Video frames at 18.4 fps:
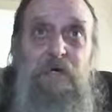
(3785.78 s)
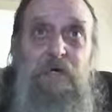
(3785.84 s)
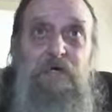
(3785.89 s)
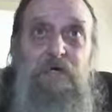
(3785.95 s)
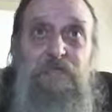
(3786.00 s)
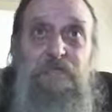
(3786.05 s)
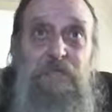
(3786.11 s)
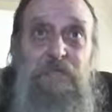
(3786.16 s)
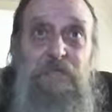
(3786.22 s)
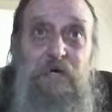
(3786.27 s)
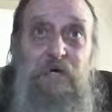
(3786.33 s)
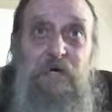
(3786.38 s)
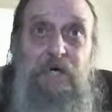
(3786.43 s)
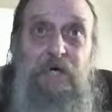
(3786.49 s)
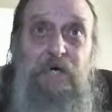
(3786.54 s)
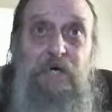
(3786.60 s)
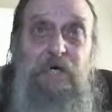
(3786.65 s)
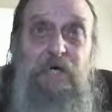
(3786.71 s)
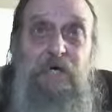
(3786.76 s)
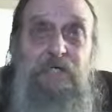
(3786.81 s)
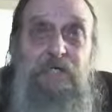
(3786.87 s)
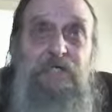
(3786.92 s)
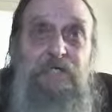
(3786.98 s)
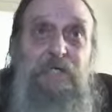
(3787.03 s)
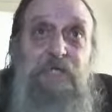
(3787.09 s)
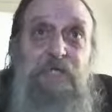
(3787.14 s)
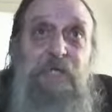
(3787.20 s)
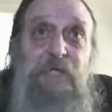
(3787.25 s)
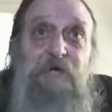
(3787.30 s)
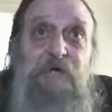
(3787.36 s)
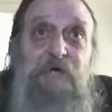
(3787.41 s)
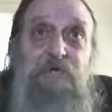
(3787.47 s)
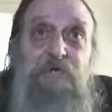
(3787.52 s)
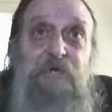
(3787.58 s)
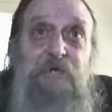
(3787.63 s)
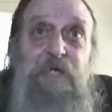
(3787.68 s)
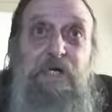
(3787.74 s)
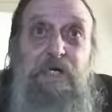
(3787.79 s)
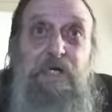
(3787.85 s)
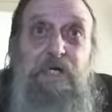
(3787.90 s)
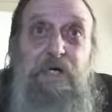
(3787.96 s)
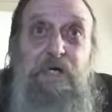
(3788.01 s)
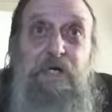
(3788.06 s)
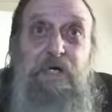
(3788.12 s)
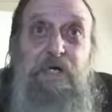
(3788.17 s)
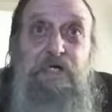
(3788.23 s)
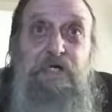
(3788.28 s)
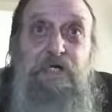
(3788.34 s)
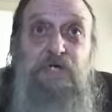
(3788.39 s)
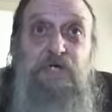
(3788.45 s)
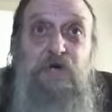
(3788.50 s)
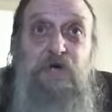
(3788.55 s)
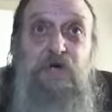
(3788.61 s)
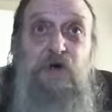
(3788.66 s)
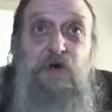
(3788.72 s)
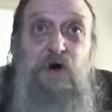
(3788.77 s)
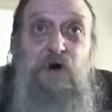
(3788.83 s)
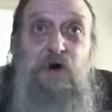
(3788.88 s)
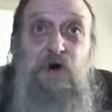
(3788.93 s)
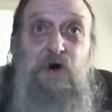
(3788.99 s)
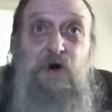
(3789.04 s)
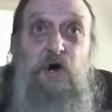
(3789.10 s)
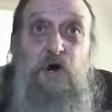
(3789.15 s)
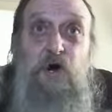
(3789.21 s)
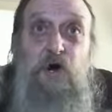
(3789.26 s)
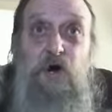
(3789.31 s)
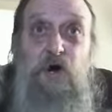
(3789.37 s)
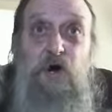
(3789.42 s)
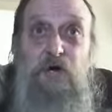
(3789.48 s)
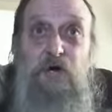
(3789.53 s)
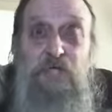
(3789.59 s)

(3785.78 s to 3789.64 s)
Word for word: of God is now written on your heart